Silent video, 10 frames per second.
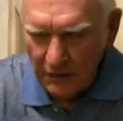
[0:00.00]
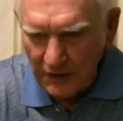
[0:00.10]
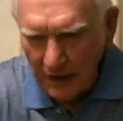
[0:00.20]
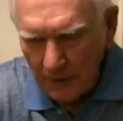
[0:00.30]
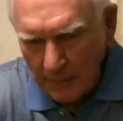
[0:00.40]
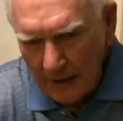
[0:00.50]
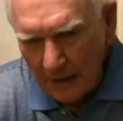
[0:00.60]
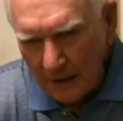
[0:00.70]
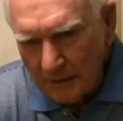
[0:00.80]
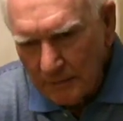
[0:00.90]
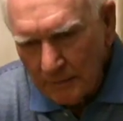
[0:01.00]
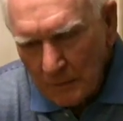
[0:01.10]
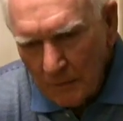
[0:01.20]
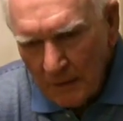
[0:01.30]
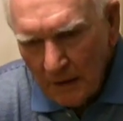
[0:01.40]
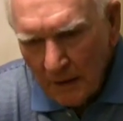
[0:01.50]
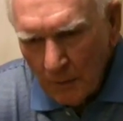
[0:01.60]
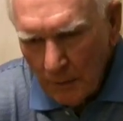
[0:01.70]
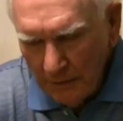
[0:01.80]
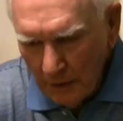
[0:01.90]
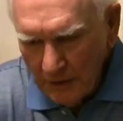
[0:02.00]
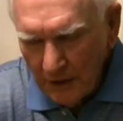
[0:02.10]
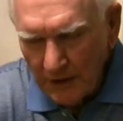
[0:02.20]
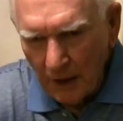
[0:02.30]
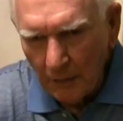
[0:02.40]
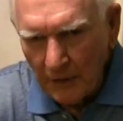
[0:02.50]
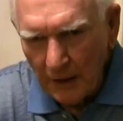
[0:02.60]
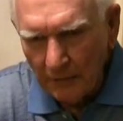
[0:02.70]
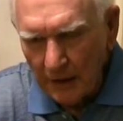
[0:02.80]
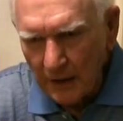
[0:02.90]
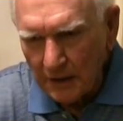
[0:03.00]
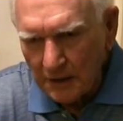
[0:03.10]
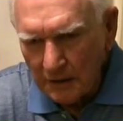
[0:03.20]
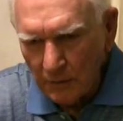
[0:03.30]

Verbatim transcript: Saipan we rode to the top of that ridge.